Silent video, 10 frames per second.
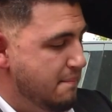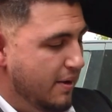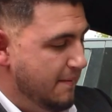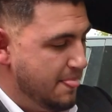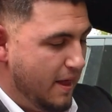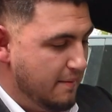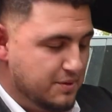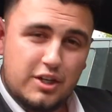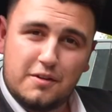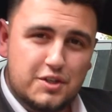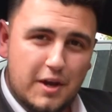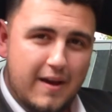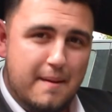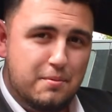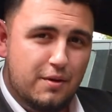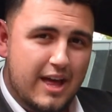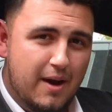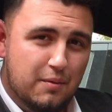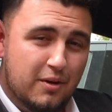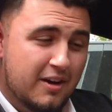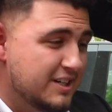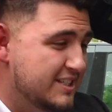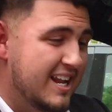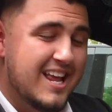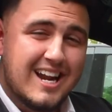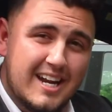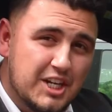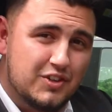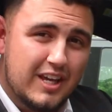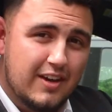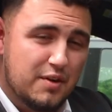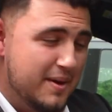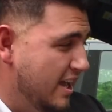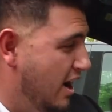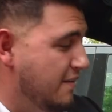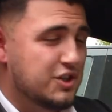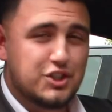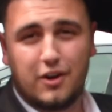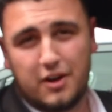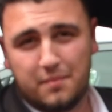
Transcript: but I'm so happy with how it works, and literally even me, I've just coded